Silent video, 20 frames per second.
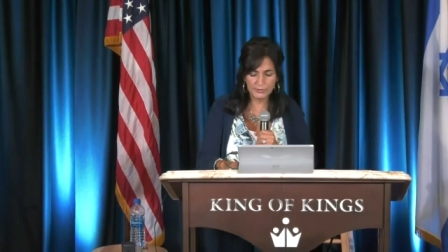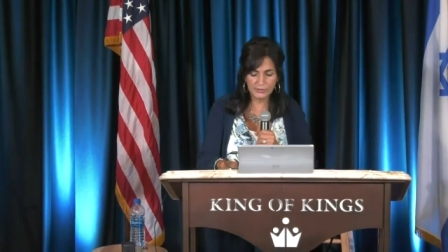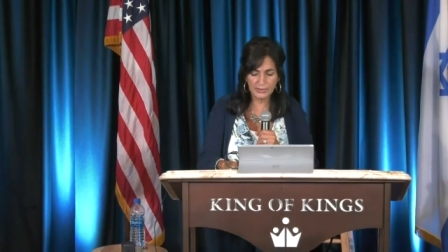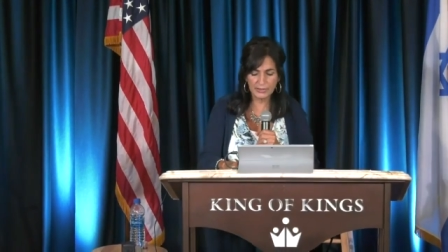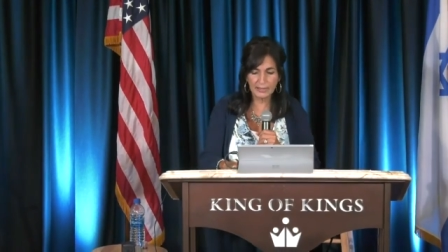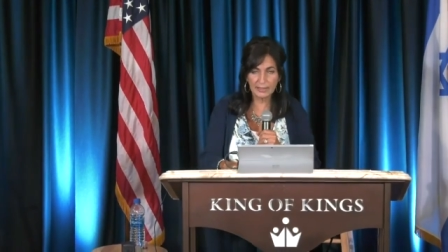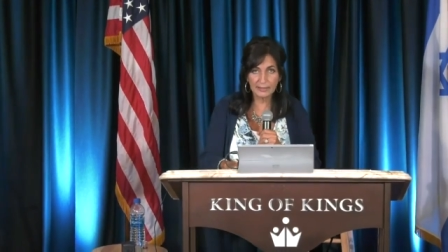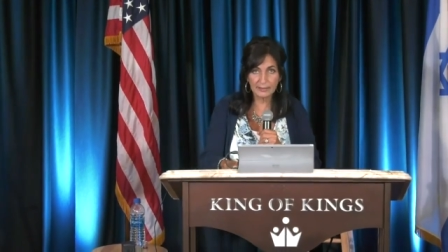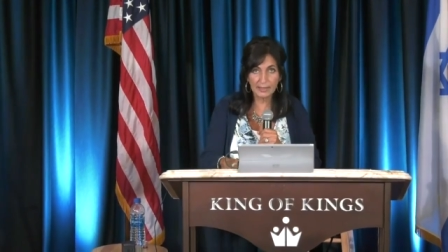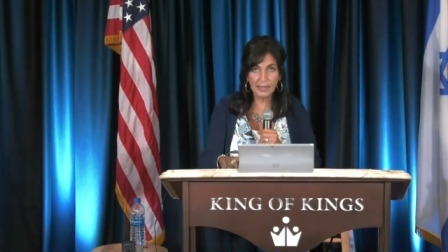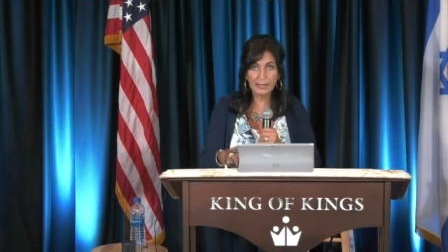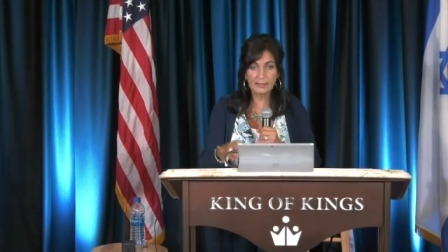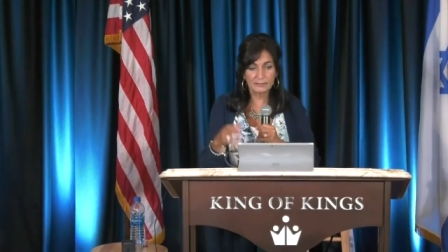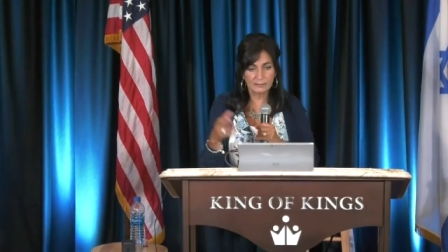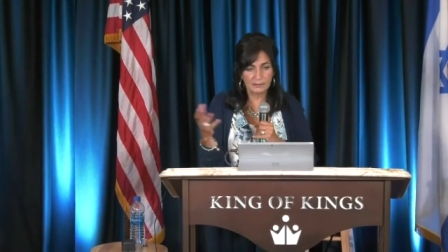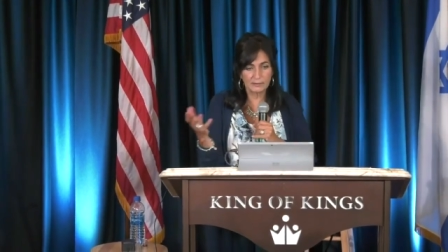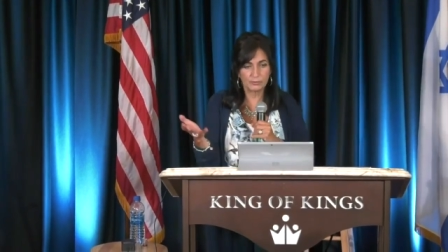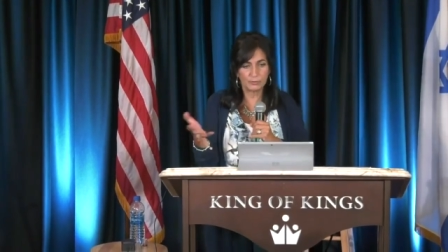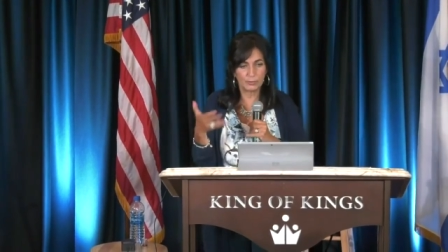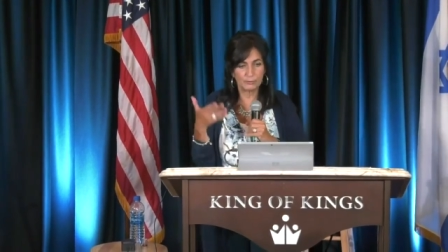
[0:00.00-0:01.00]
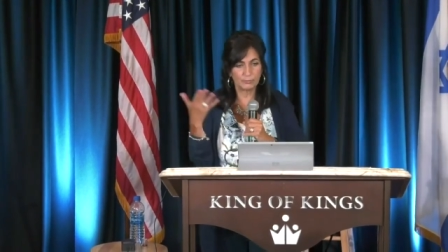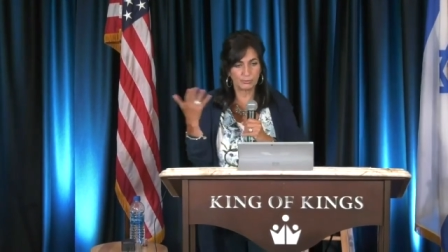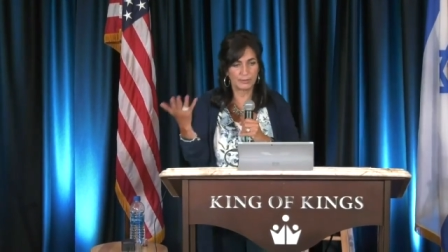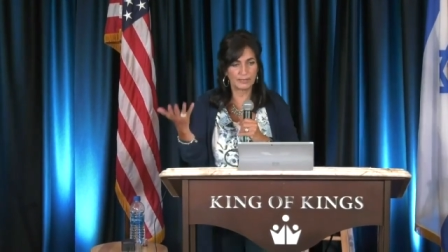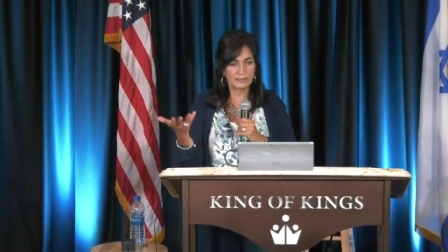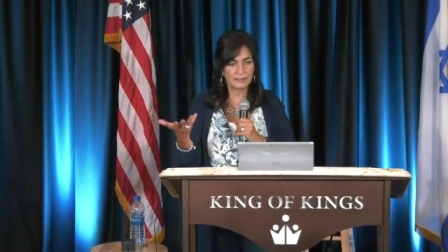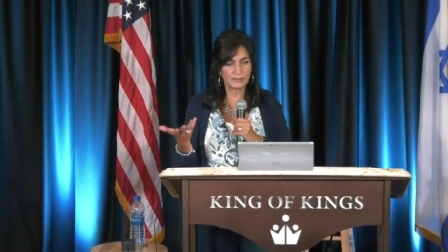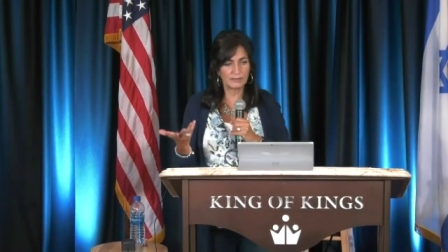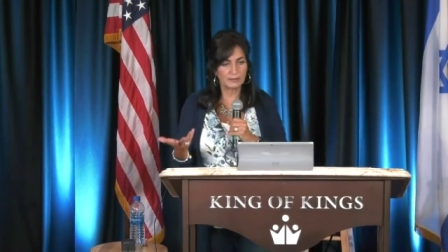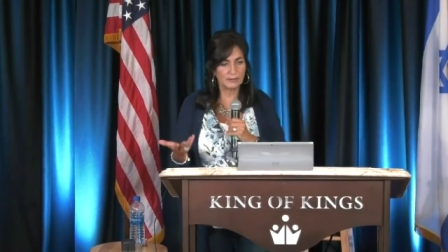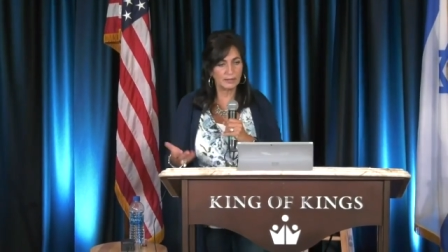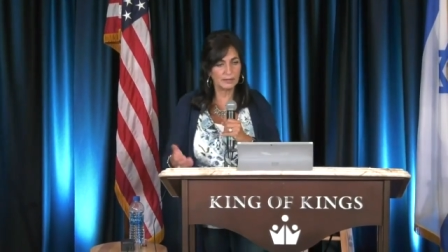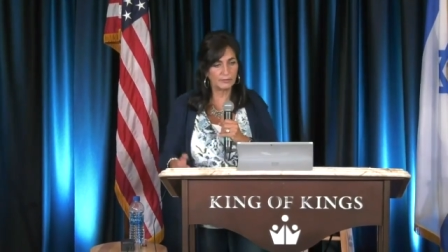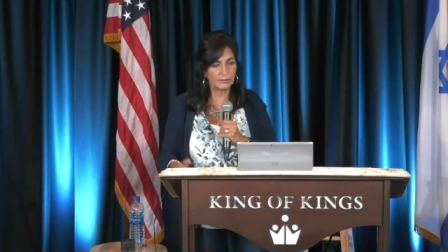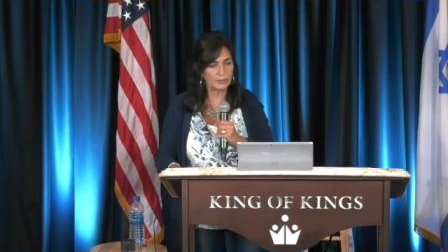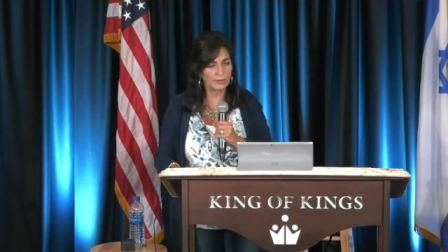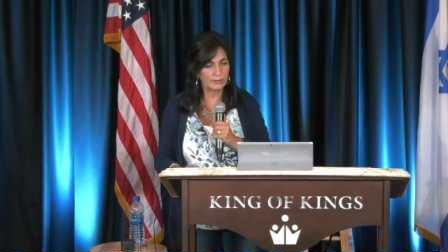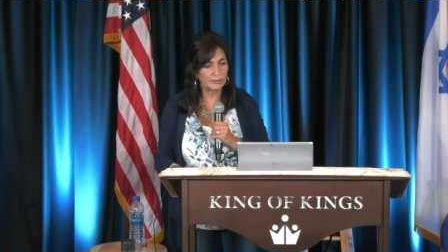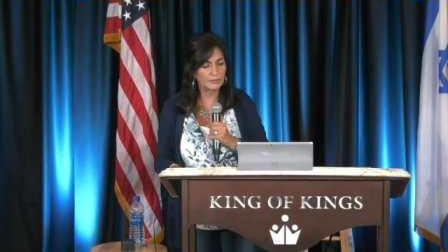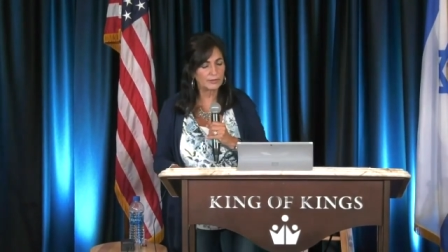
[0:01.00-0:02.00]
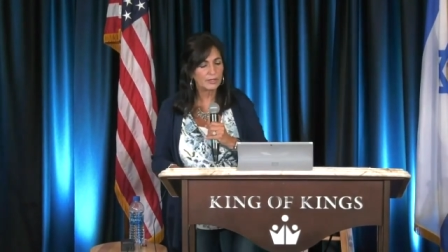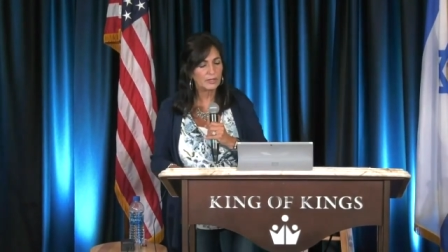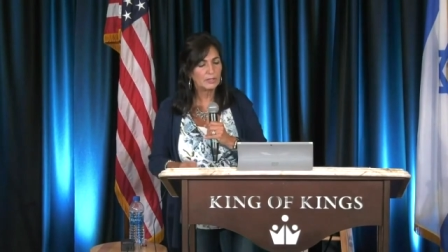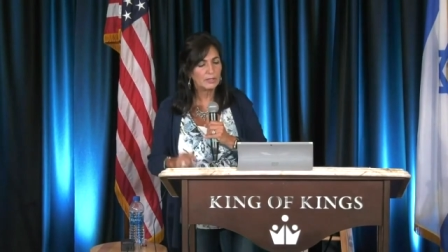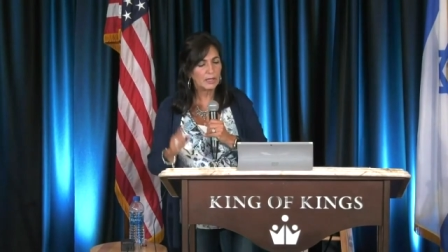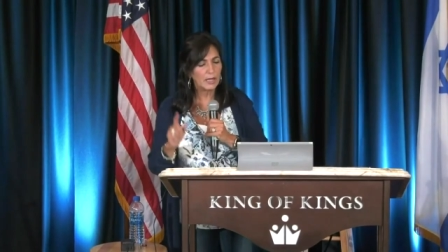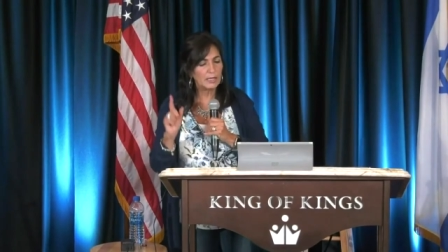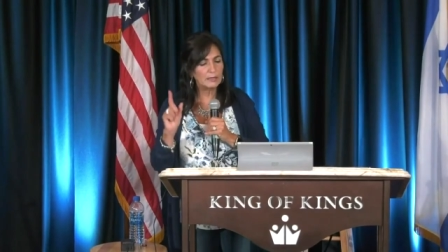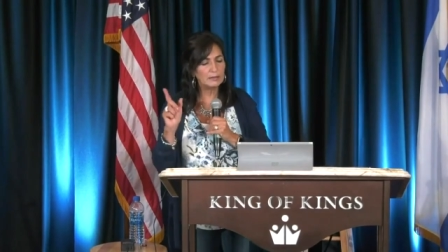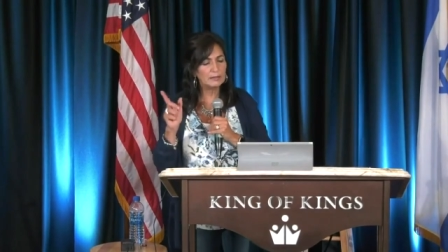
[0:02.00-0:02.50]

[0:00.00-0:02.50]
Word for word: You see, and that's what brings deliverance.